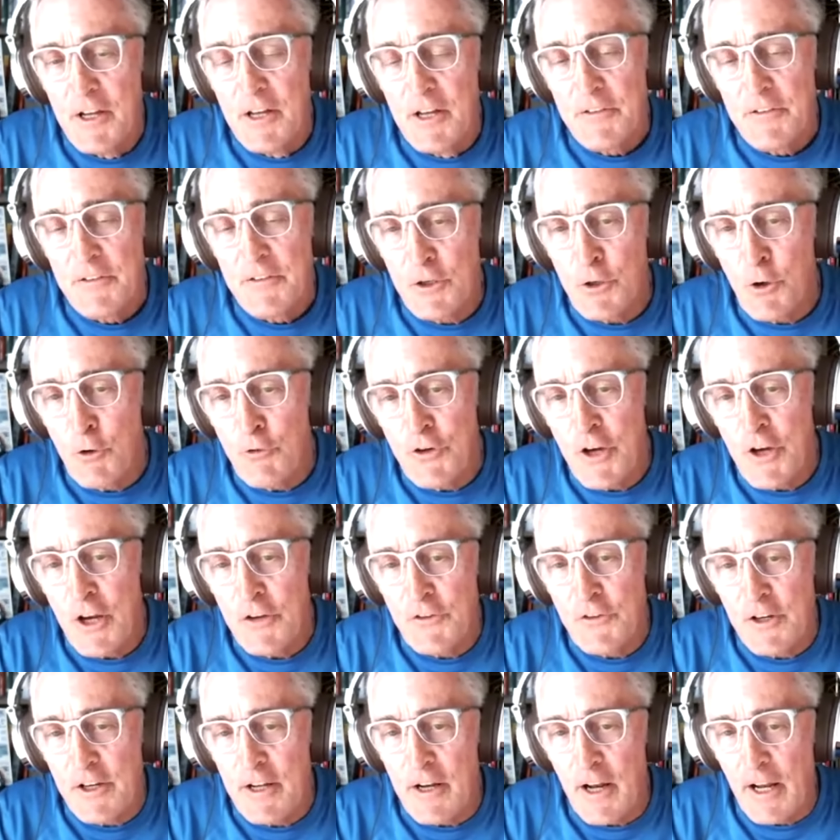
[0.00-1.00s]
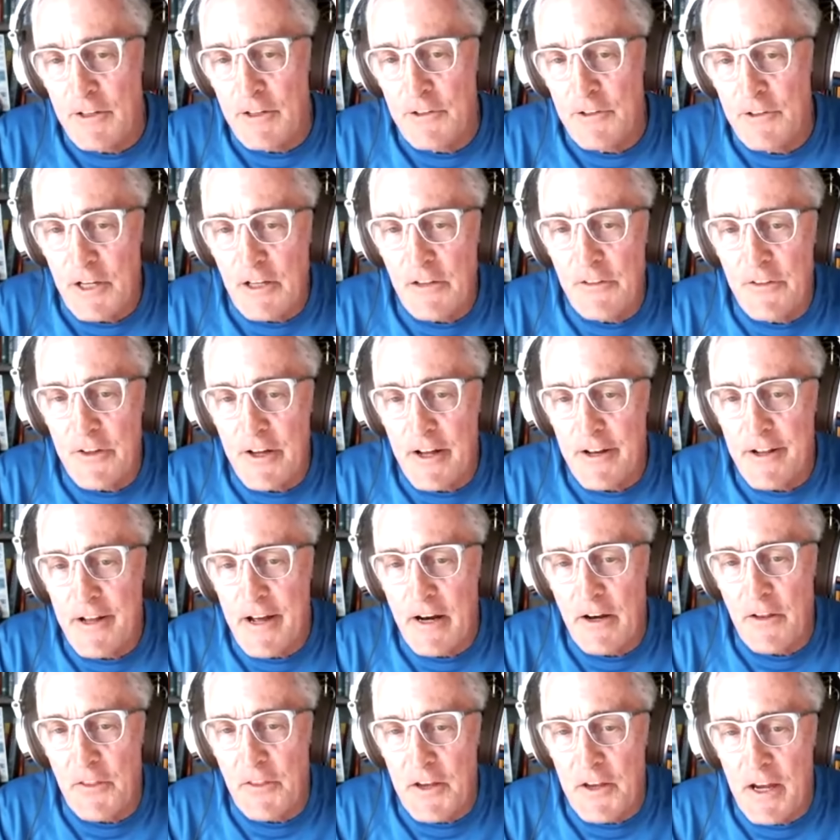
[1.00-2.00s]
The coach has to kind of like dig that
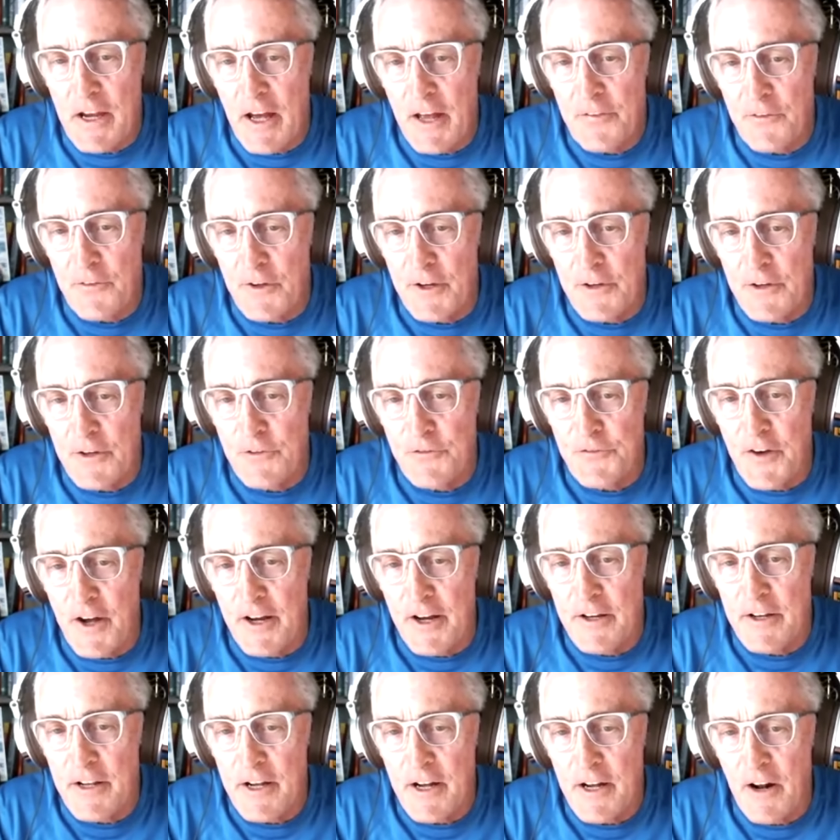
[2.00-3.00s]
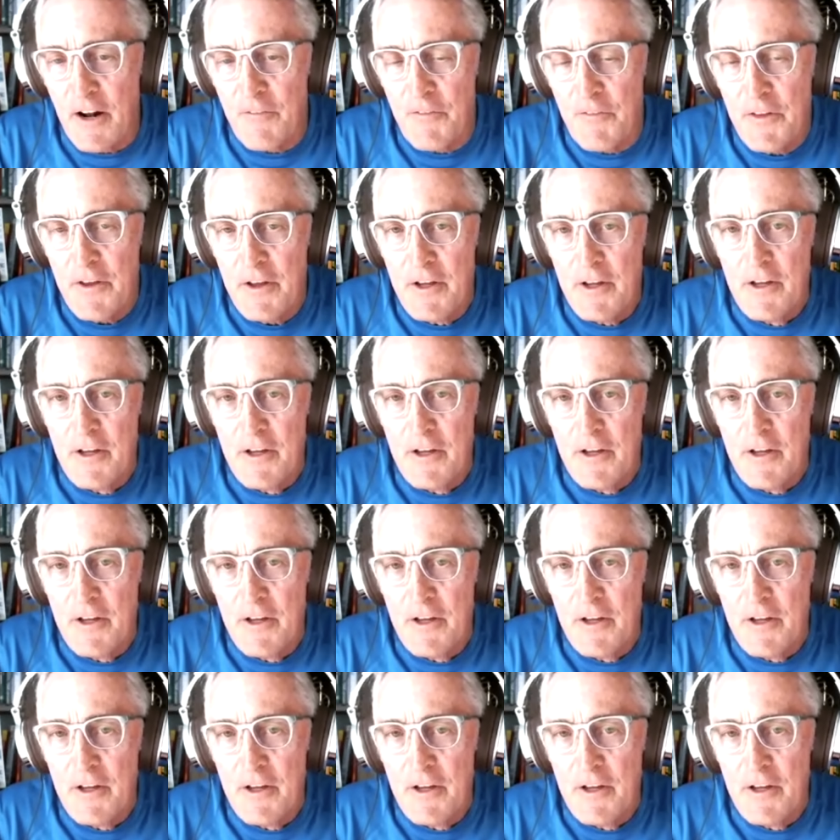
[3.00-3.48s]
out of the athlete to find out.